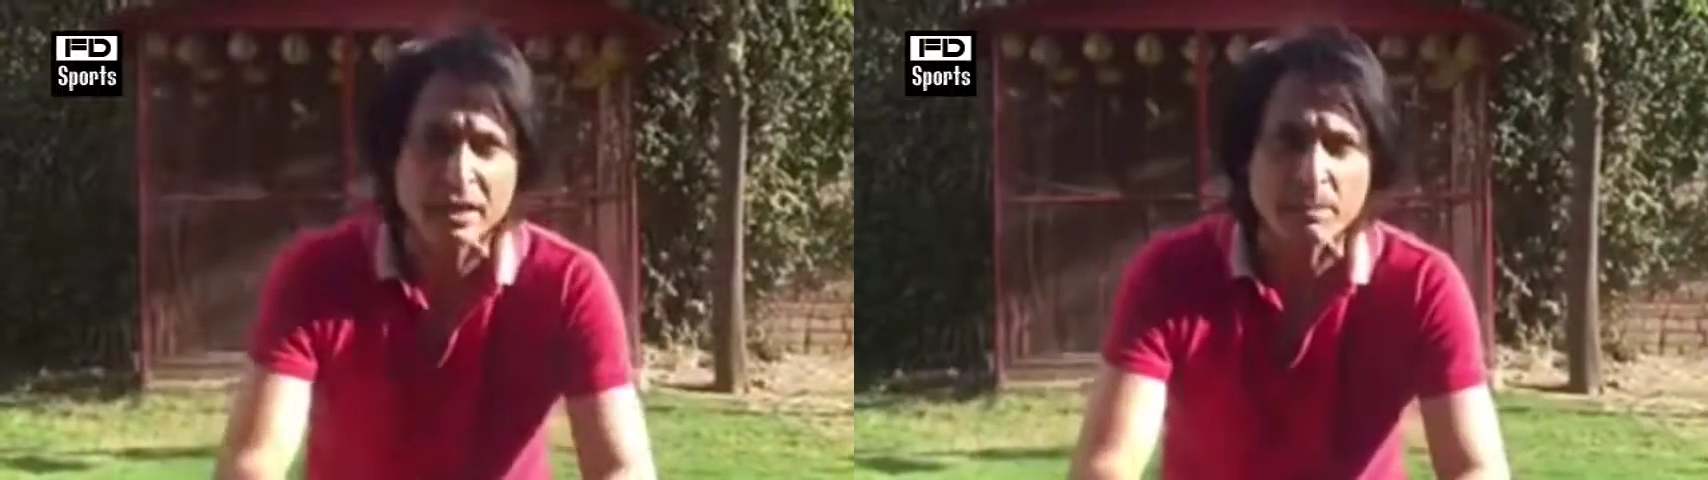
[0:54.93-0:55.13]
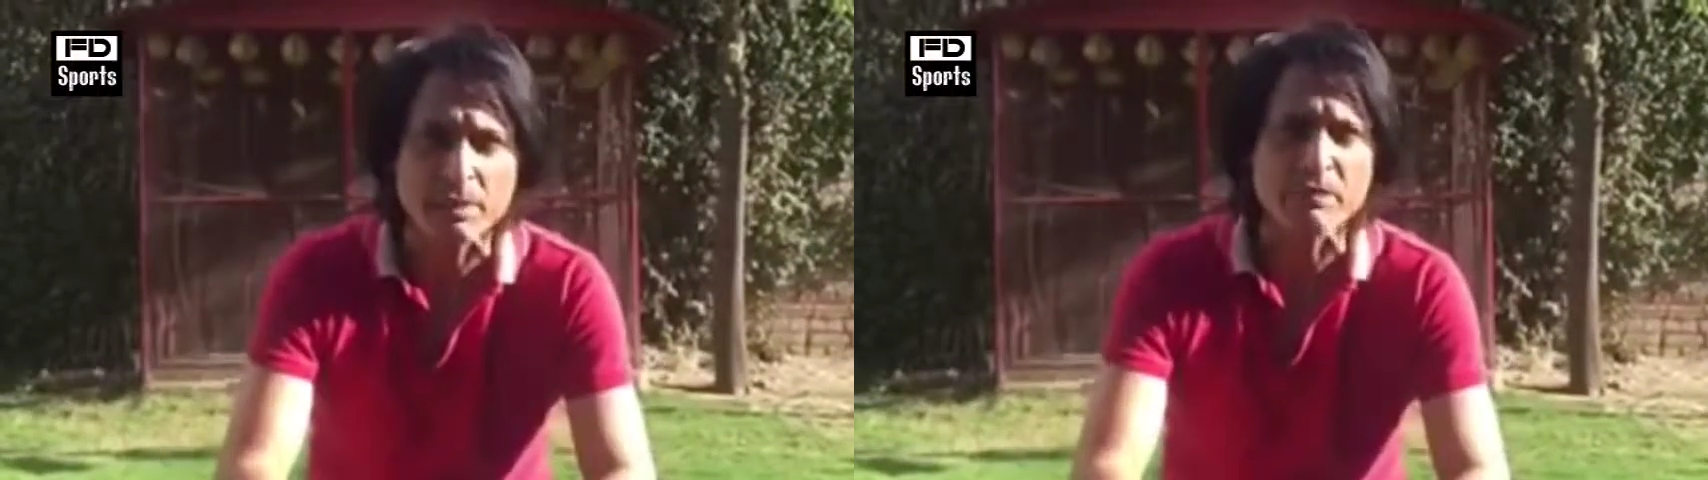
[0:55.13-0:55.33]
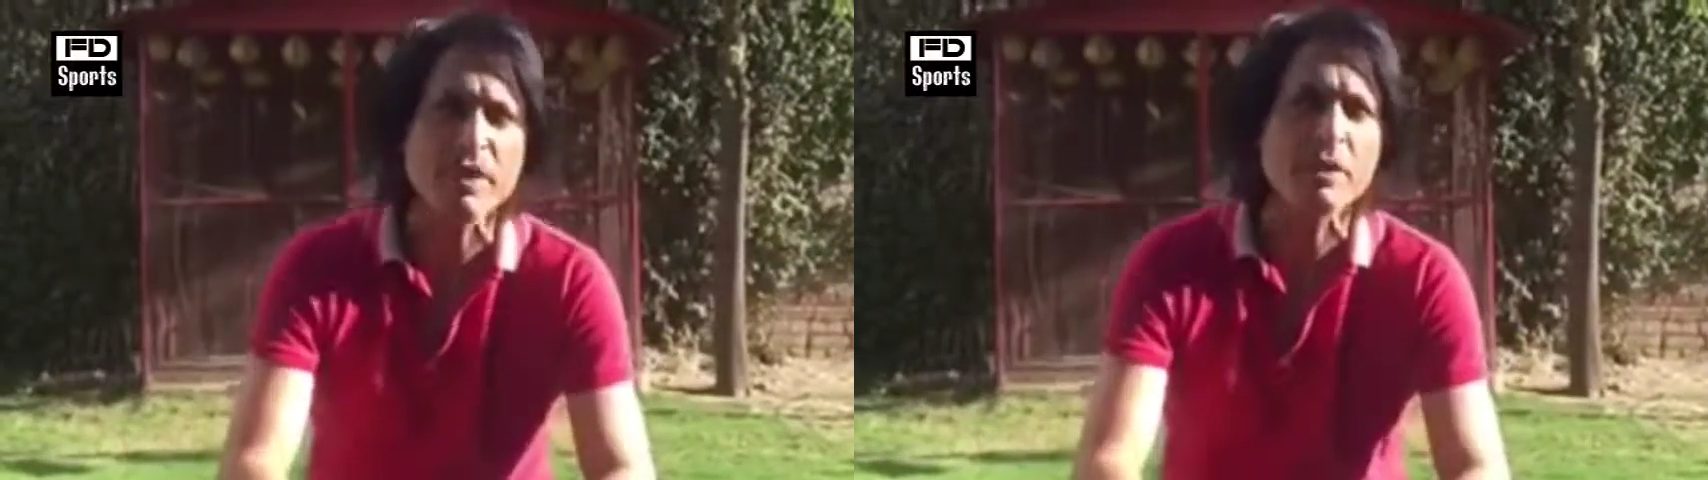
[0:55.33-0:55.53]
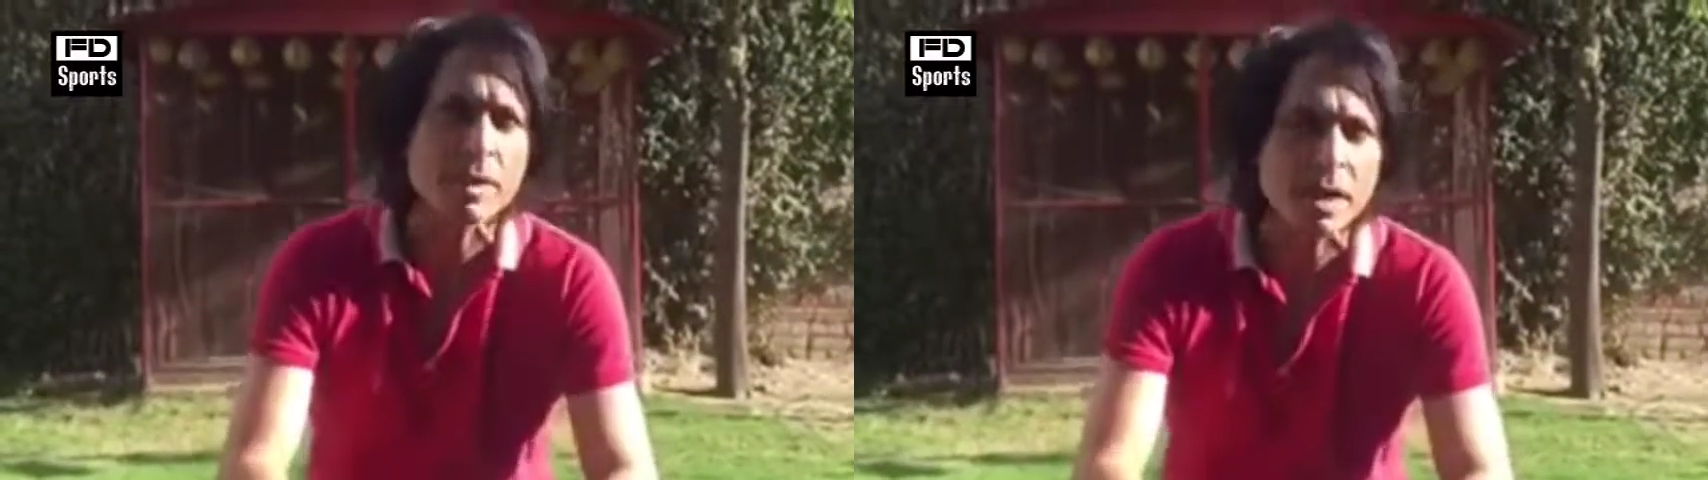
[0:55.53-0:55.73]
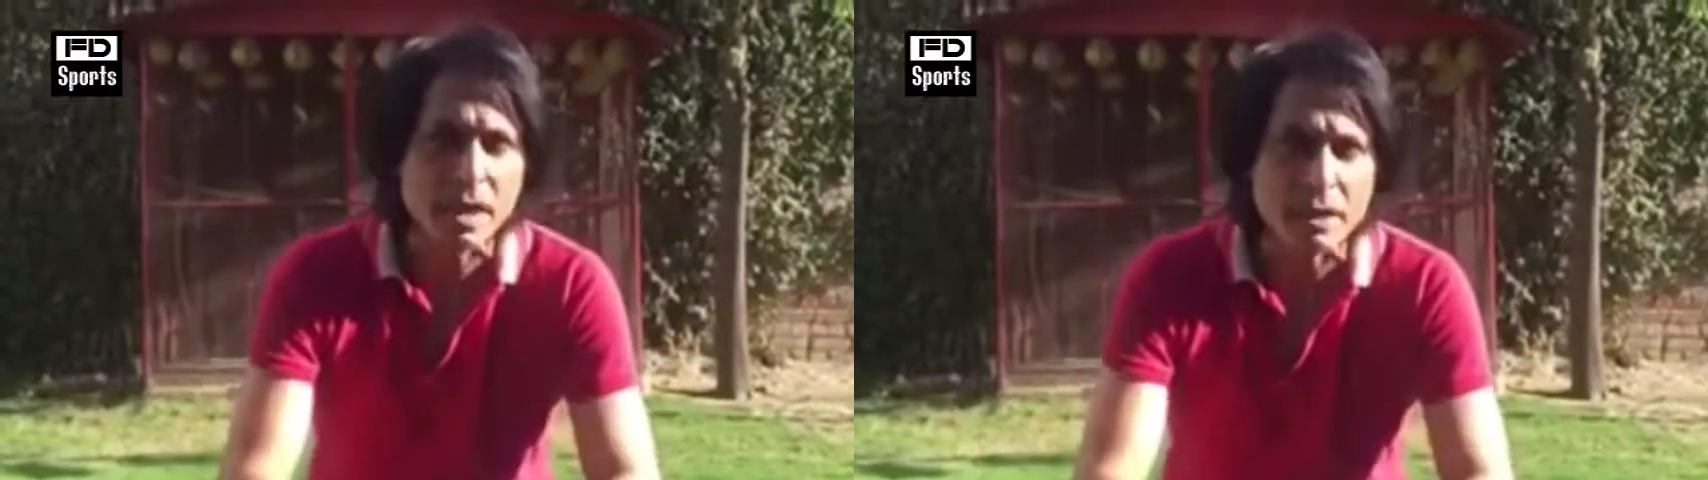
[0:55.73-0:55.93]
The
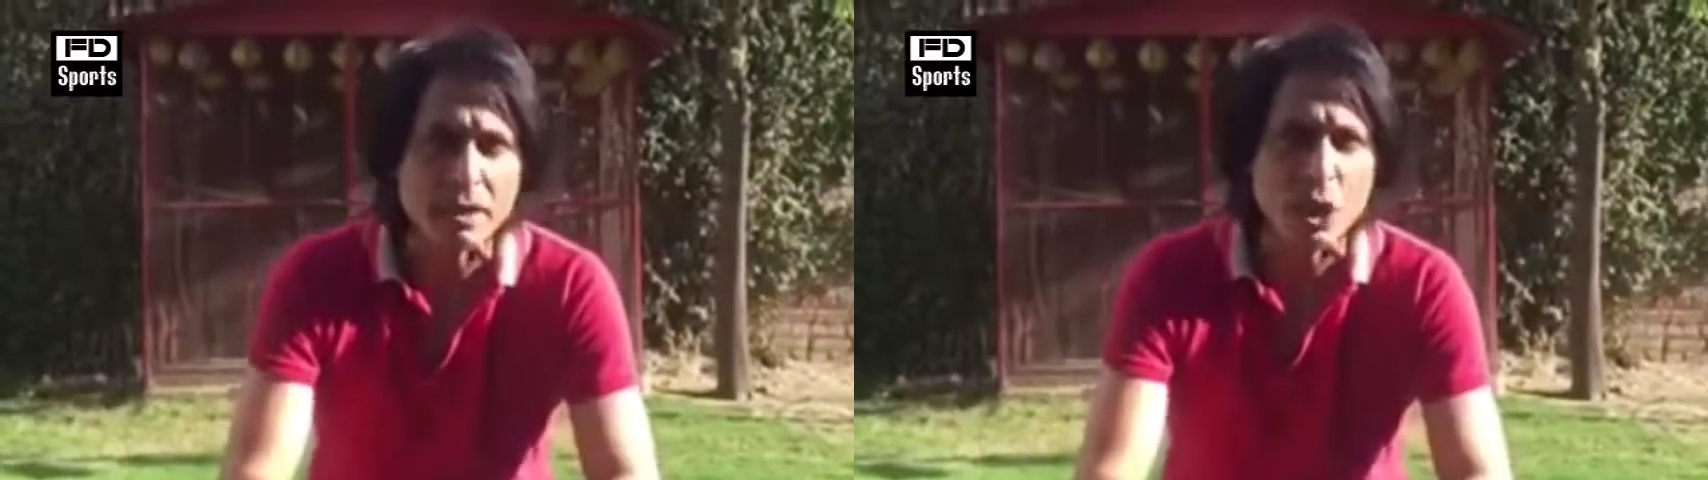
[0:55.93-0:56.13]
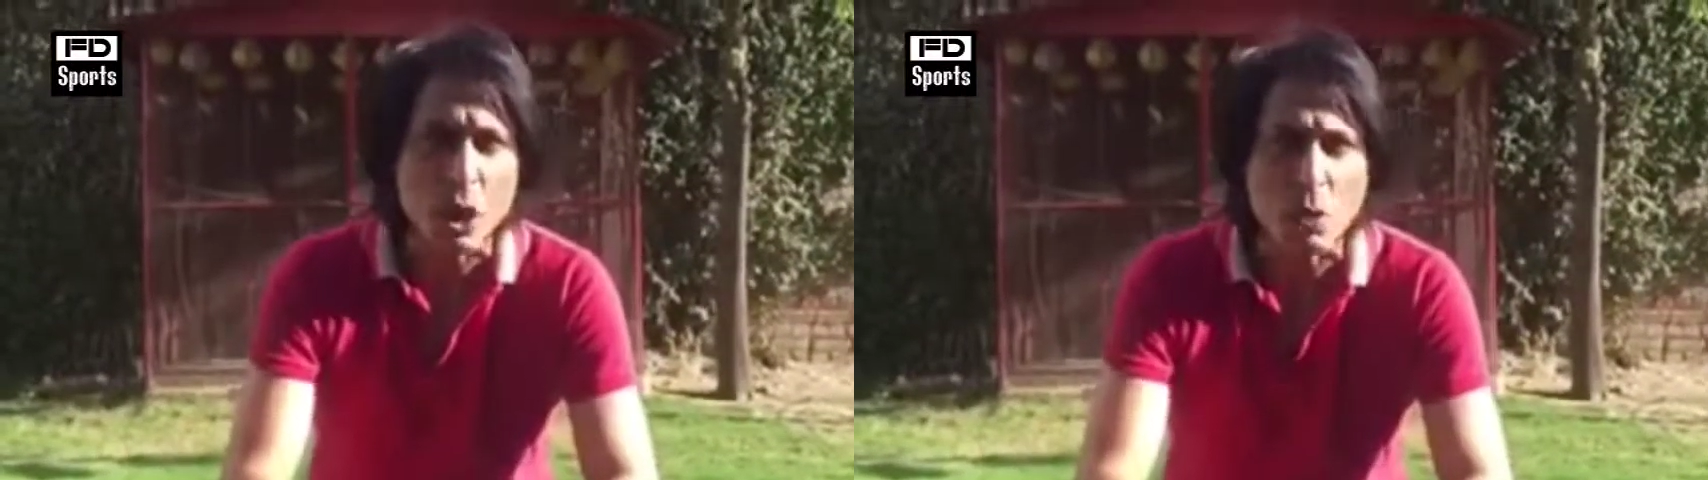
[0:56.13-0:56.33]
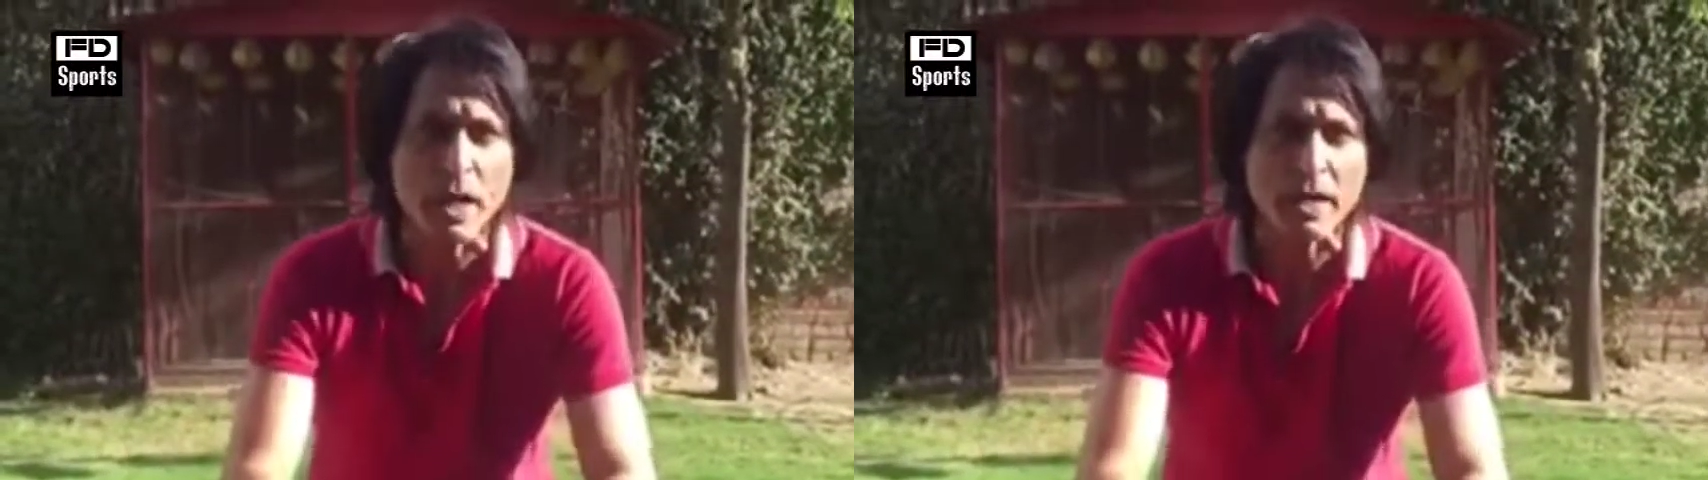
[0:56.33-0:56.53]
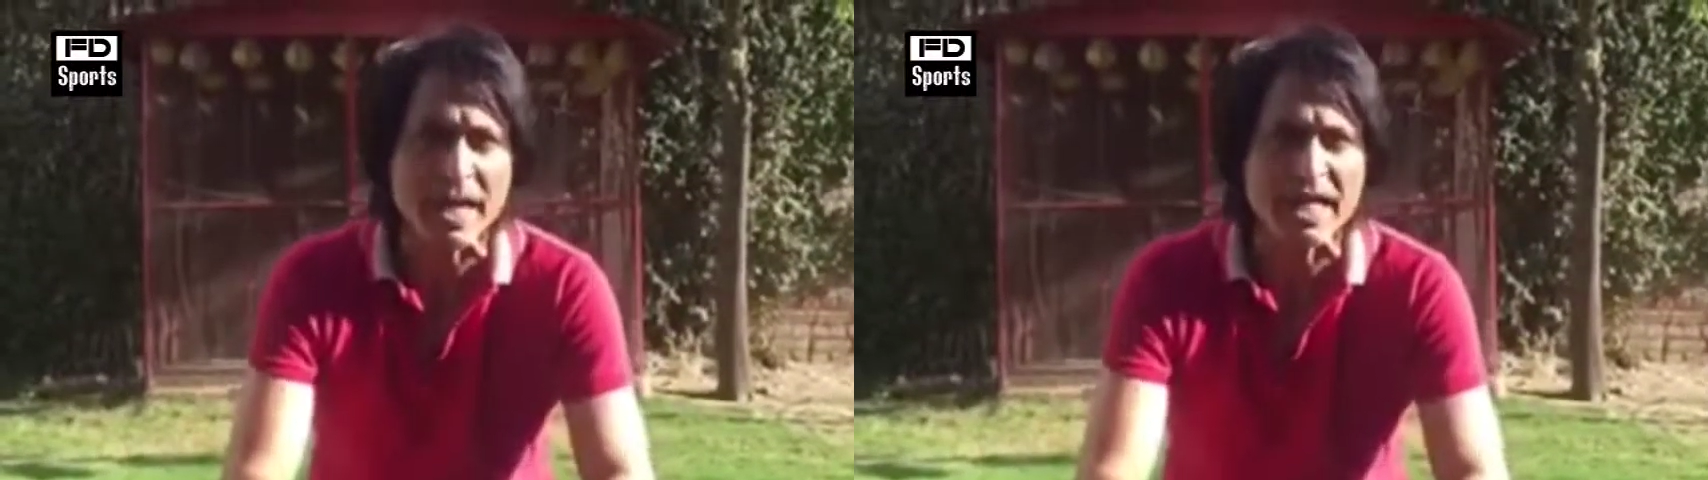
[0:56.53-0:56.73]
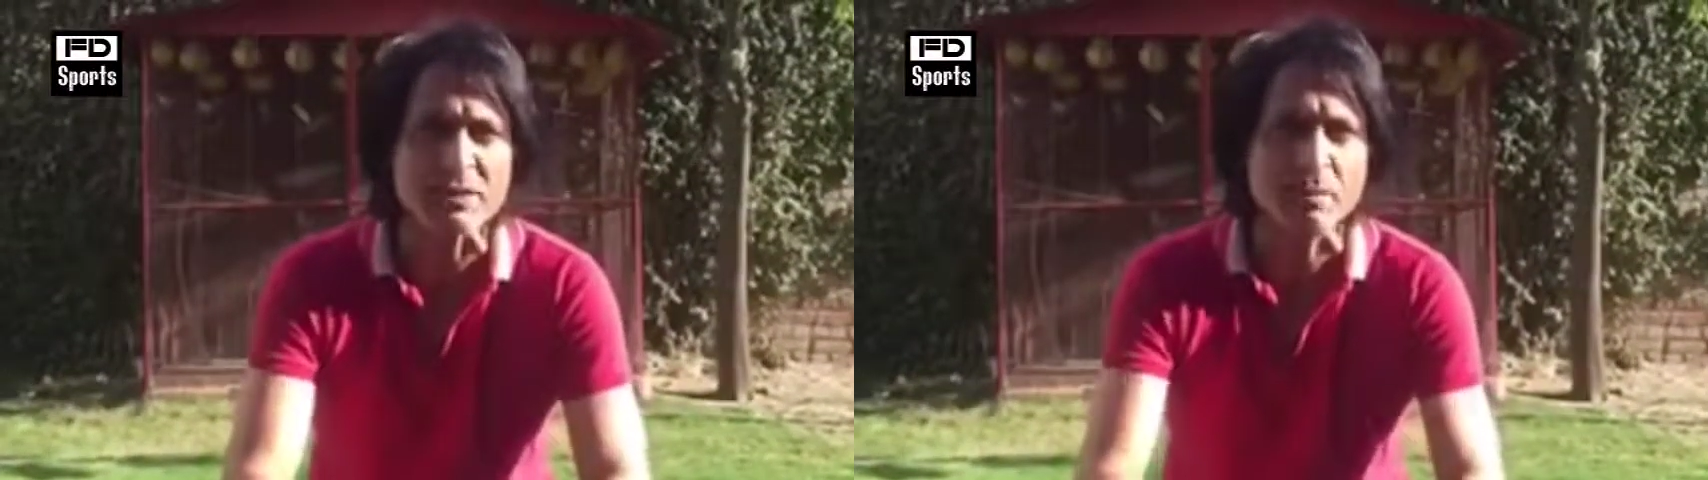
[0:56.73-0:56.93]
proverbial "no one
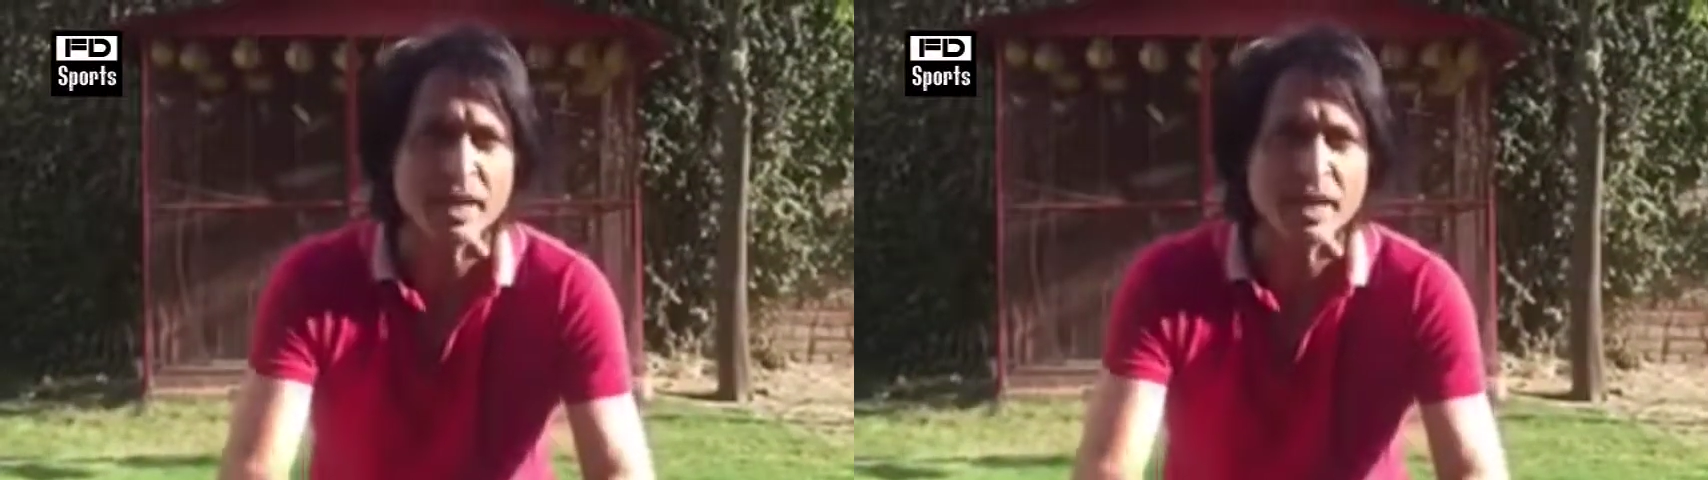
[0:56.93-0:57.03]
is